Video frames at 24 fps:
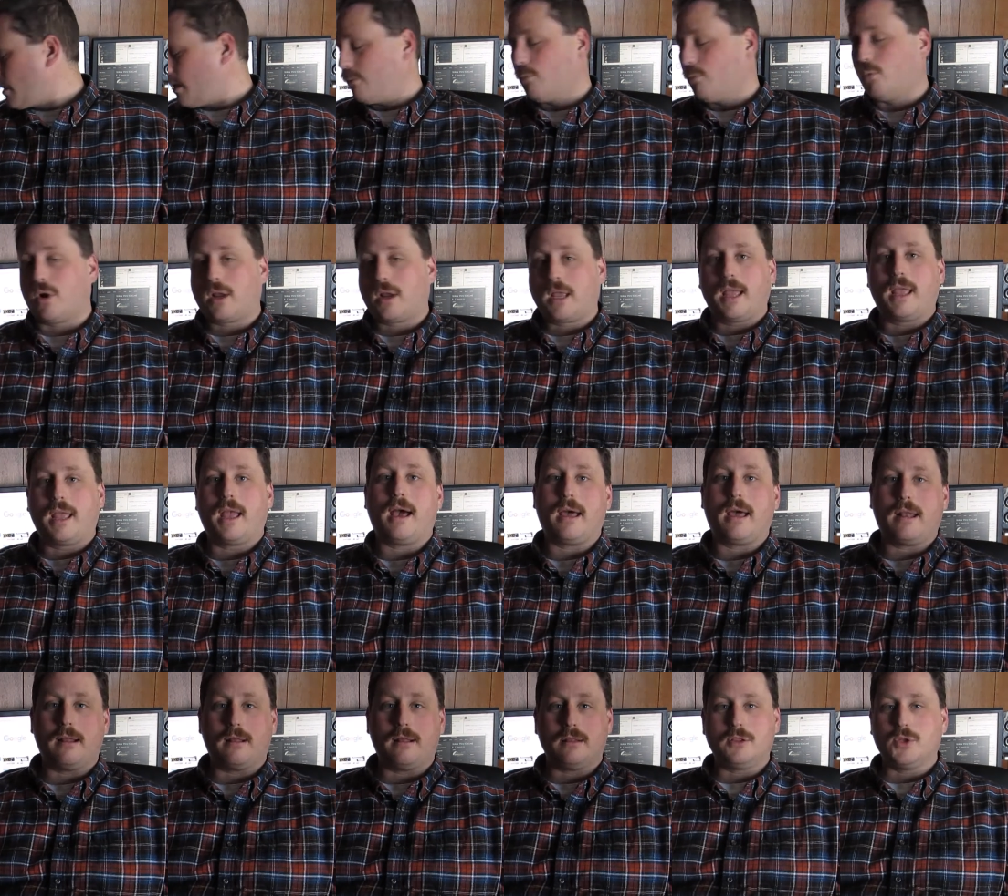Working
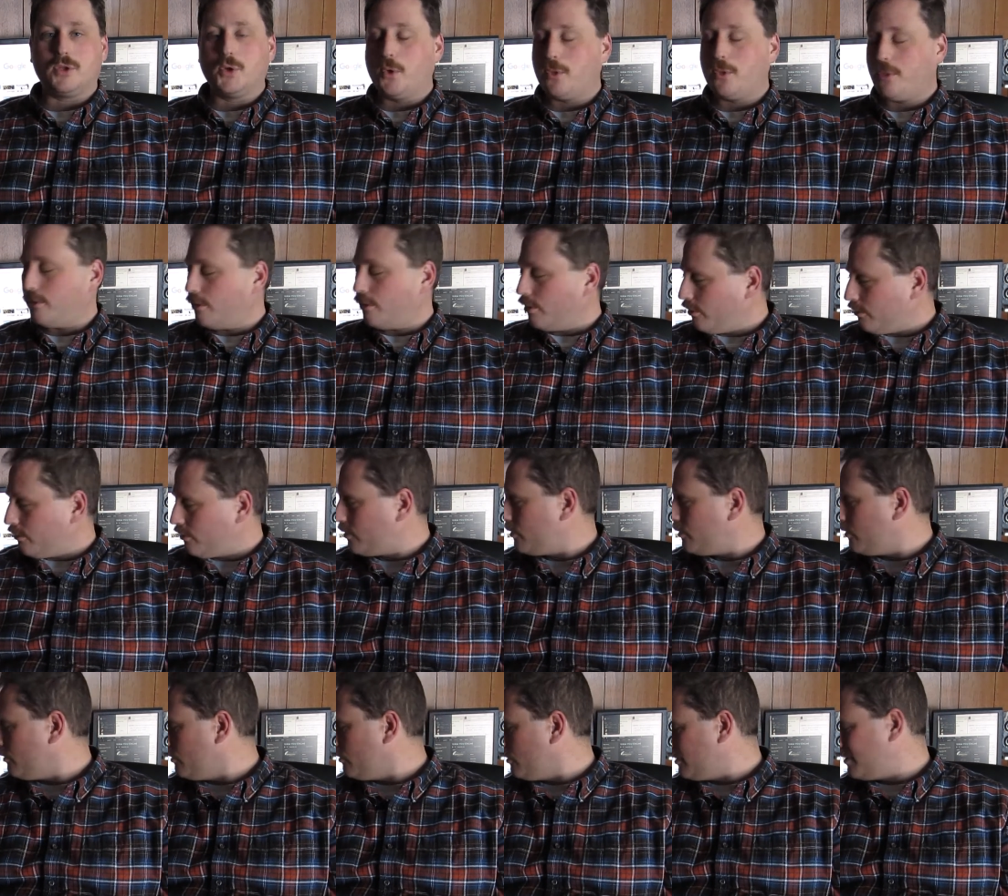on a Luther's
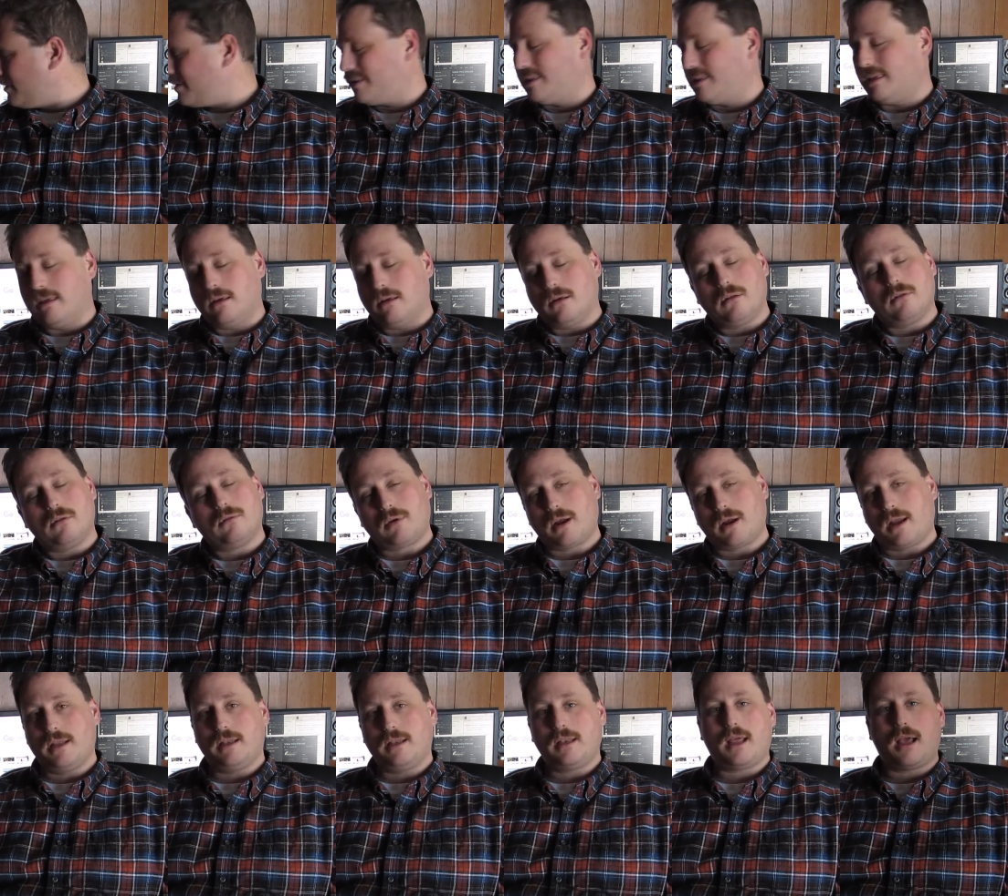seal
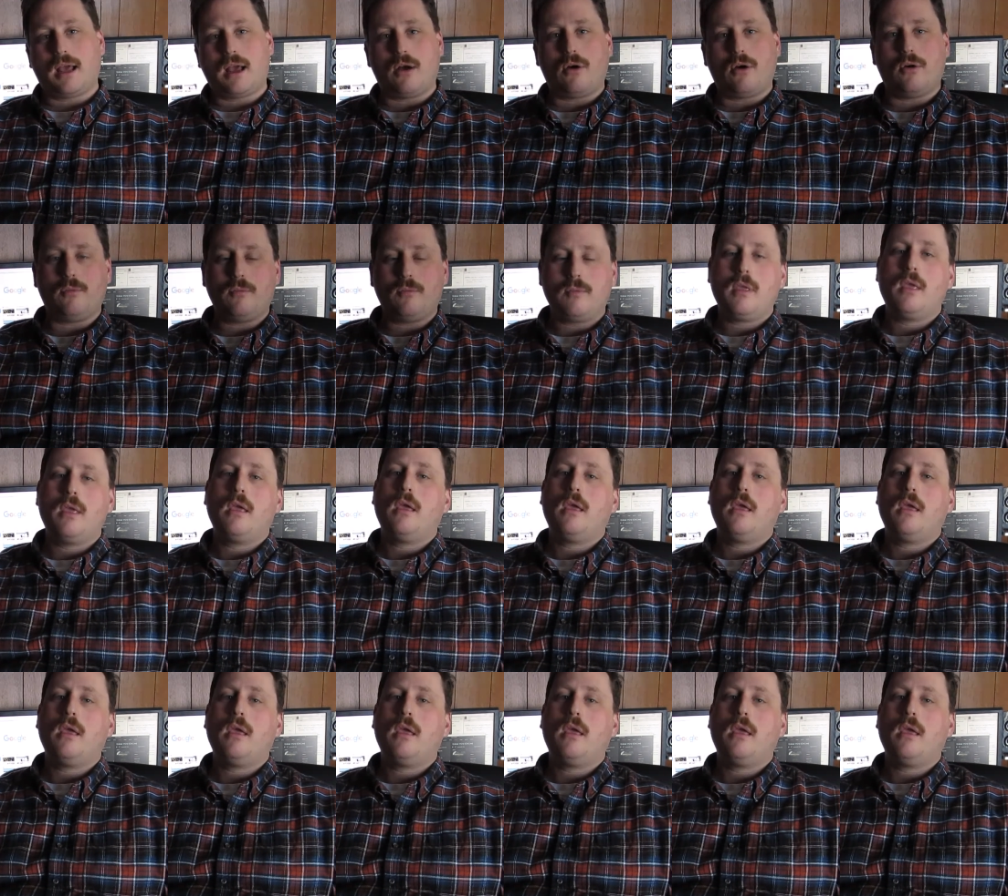right now.